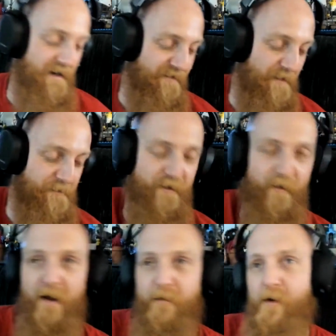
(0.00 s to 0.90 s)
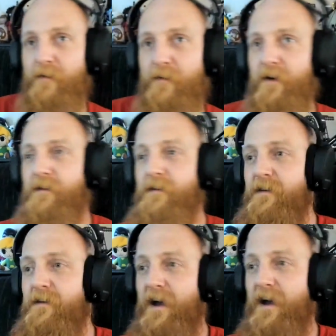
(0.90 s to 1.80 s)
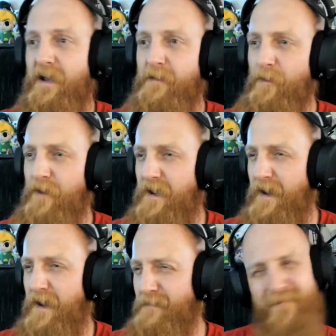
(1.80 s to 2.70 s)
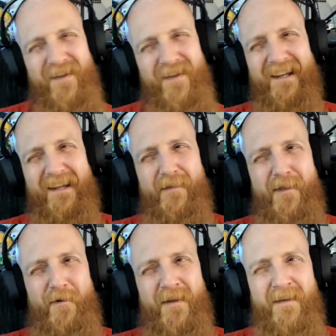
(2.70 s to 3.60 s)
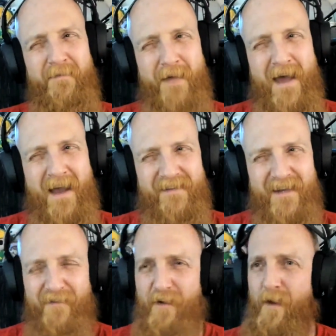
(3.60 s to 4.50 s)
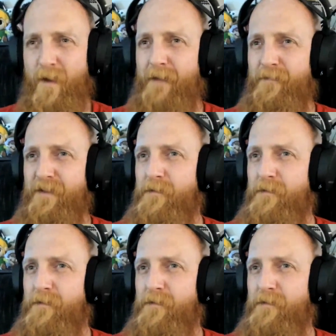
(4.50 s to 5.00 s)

if I'm still around, we go offline. I can roll that. I'm thinking 11:30 max. I gotta fucking wake up for that beer